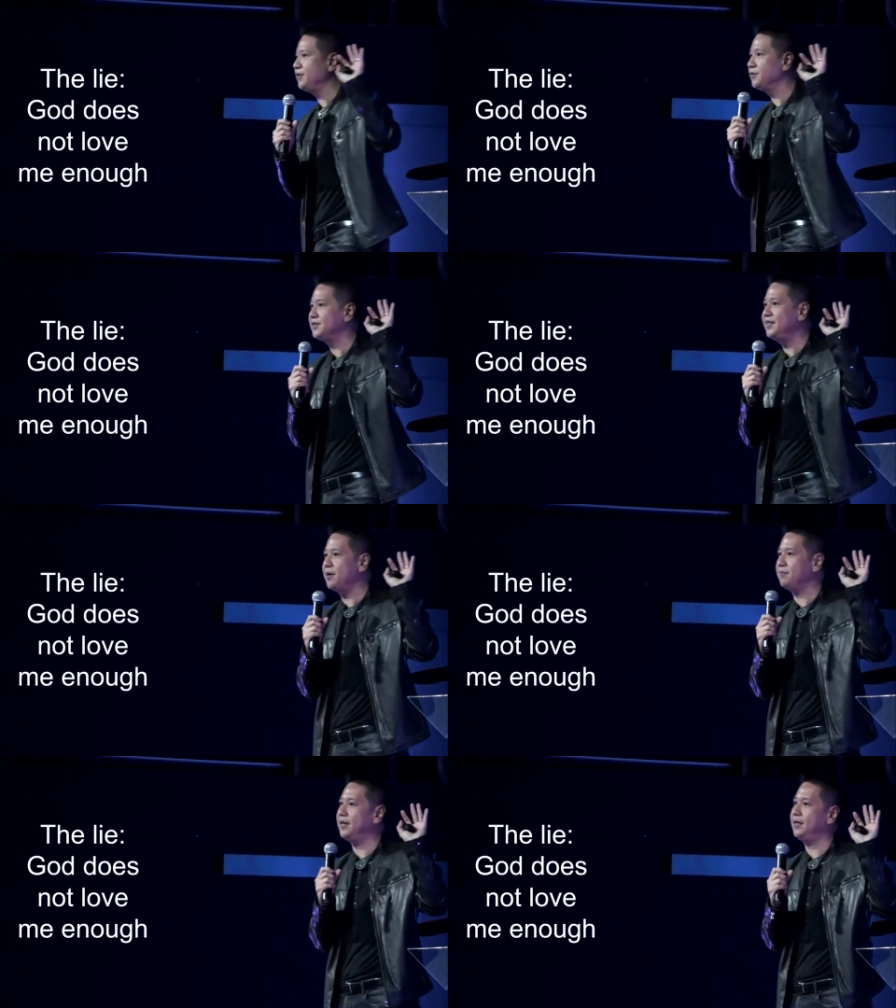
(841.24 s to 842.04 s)
see up
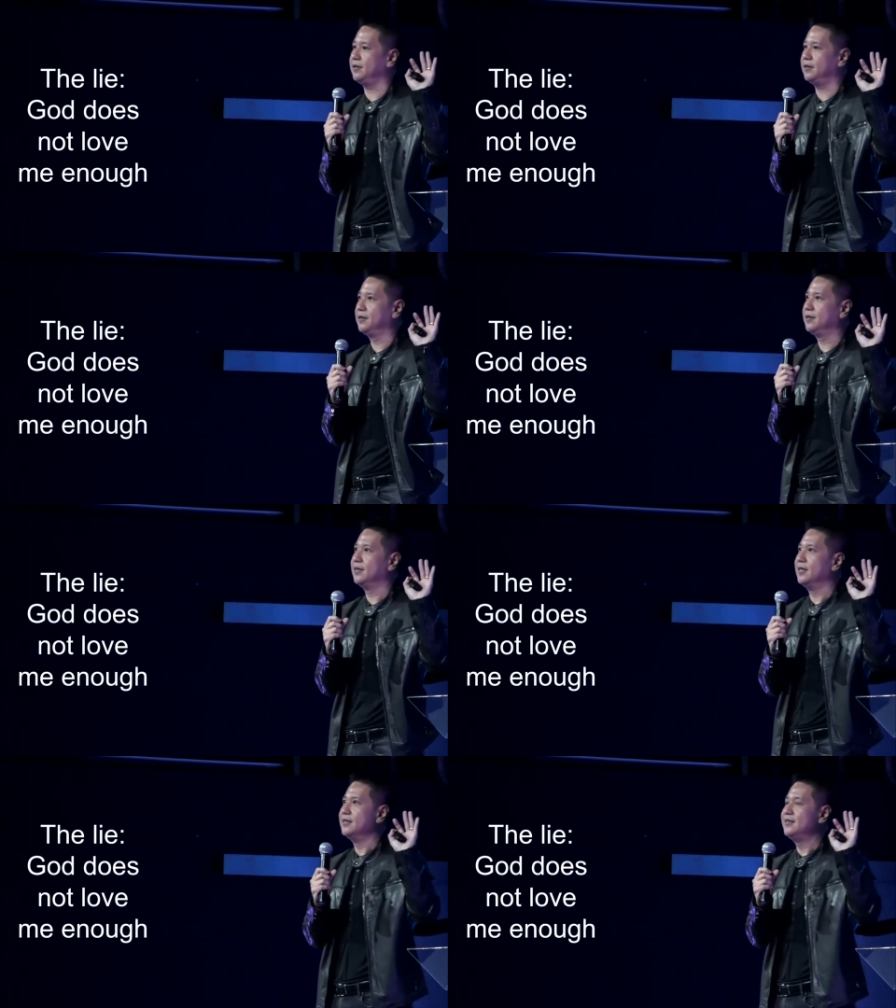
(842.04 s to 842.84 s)
there
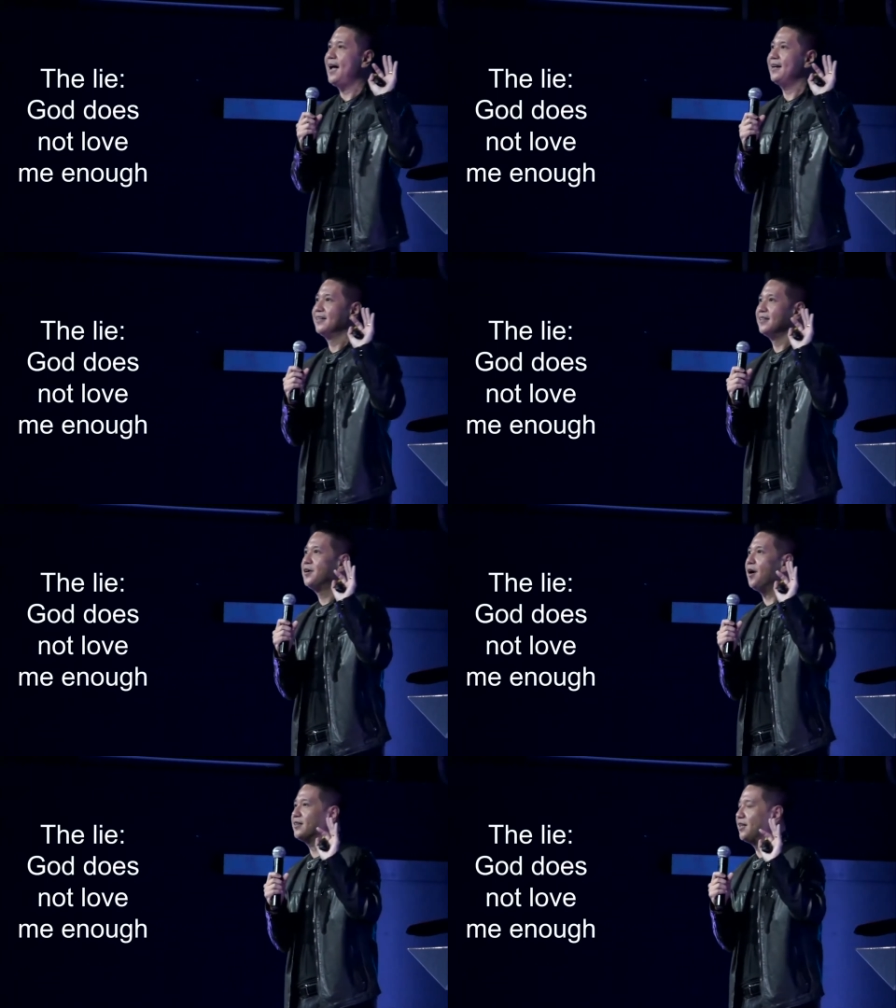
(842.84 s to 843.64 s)
that
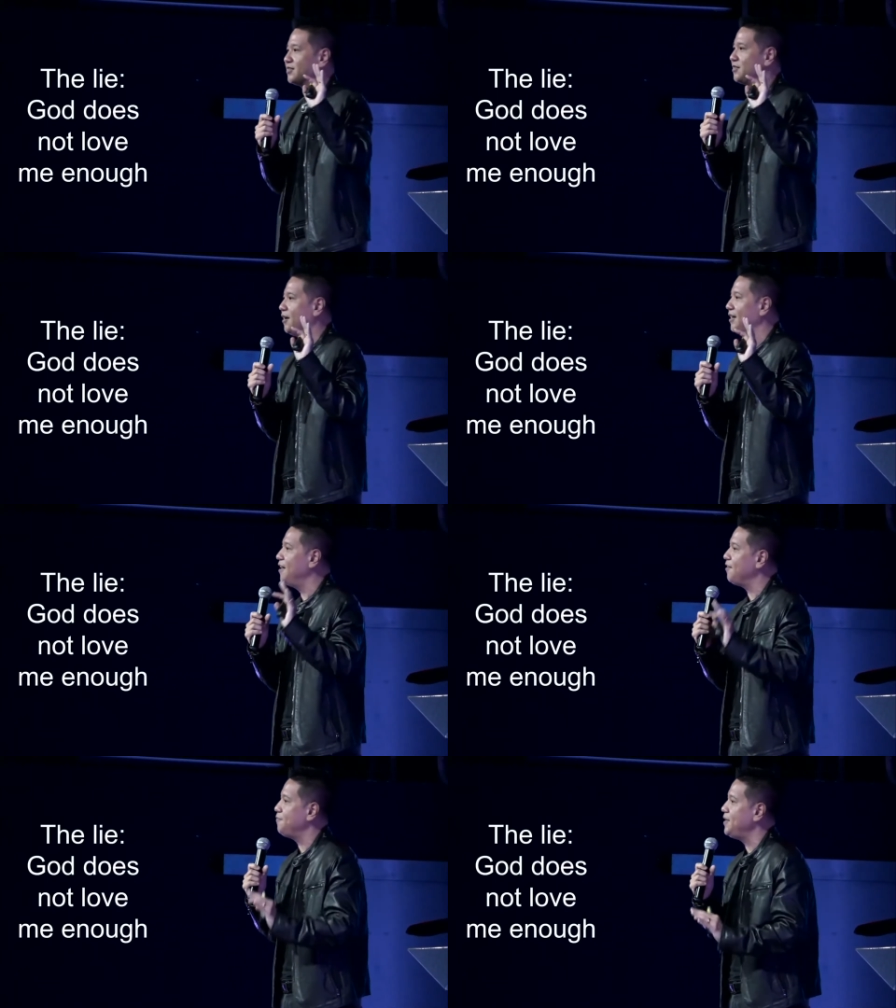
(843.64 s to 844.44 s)
God does not love me